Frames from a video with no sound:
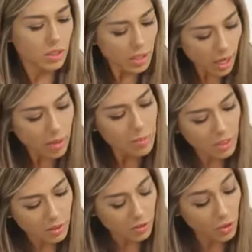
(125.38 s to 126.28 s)
Yeah, I
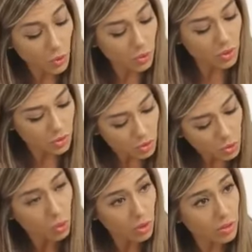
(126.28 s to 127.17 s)
mean, you
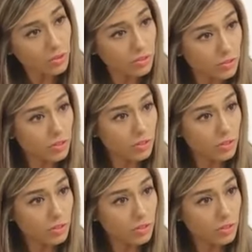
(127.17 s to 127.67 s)
sort of.